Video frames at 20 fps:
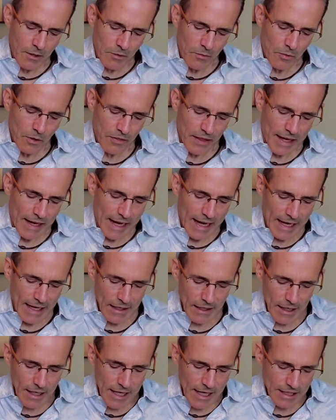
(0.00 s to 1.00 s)
where they
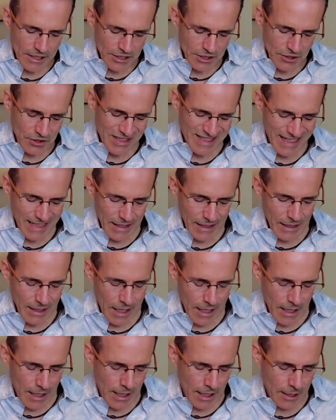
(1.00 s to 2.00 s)
analyze your
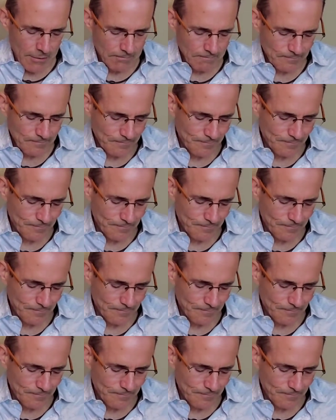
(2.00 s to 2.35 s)
DNA.